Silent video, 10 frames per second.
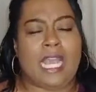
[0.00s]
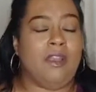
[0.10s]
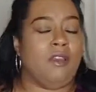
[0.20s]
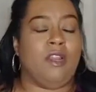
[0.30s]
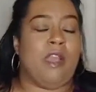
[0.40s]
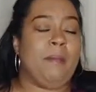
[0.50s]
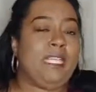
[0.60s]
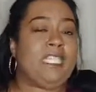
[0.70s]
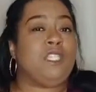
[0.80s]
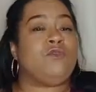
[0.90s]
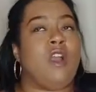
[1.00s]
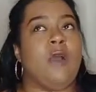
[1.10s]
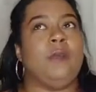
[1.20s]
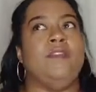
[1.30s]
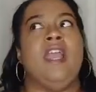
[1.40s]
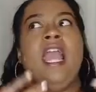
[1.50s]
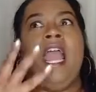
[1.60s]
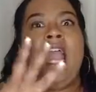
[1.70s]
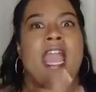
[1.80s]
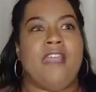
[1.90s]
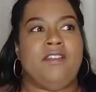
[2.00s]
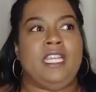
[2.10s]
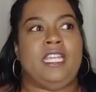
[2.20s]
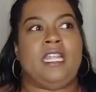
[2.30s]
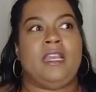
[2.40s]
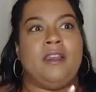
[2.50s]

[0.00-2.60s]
I don't know. I mean, there's nothing wrong with having